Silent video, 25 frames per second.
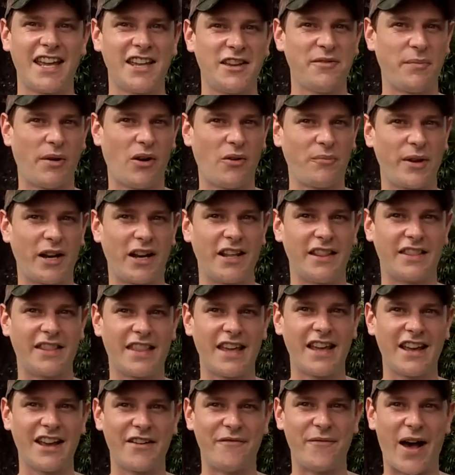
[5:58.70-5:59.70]
Take a moment
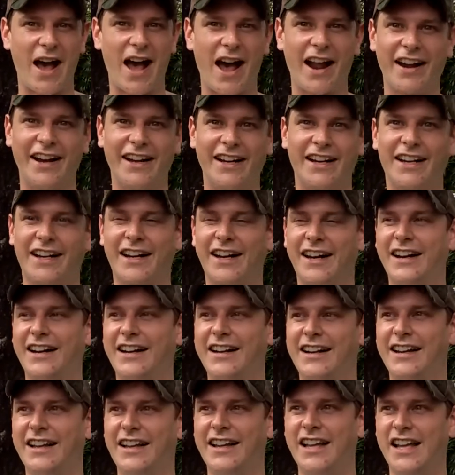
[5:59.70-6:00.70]
and think about it.
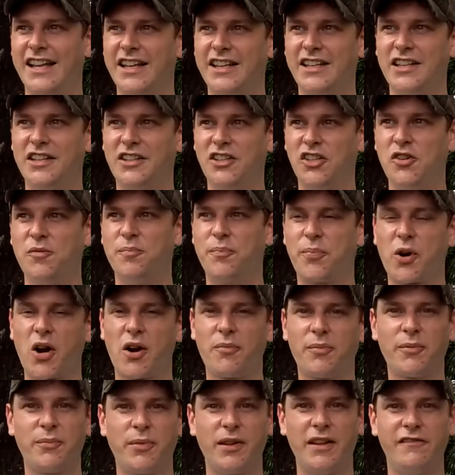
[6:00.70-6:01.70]
You
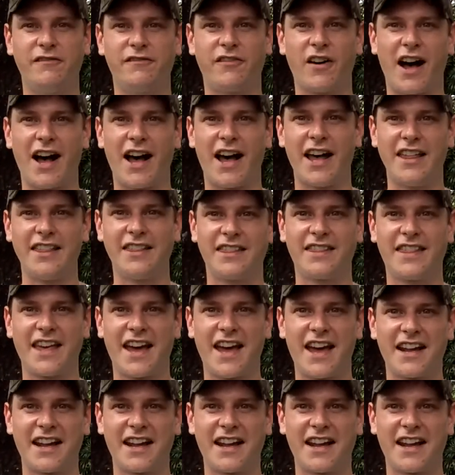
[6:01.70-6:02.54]
probably find